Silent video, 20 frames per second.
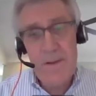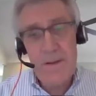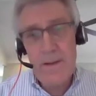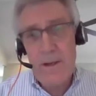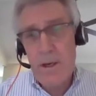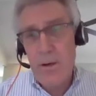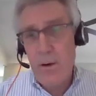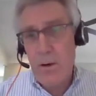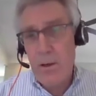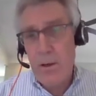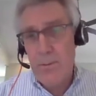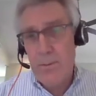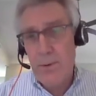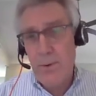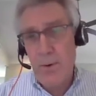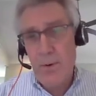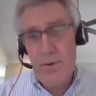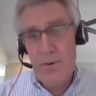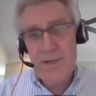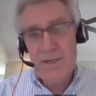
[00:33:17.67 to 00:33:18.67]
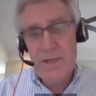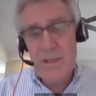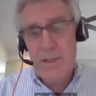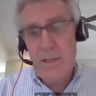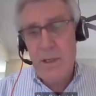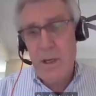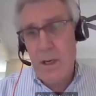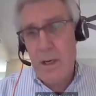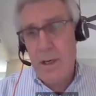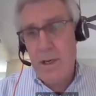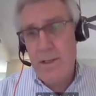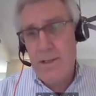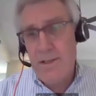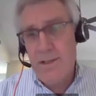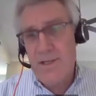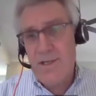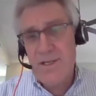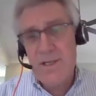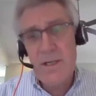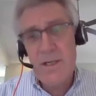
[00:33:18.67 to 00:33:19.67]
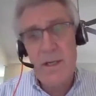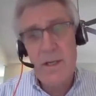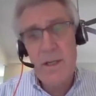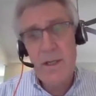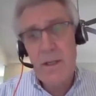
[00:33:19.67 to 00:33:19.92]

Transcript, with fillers: There are pros and cons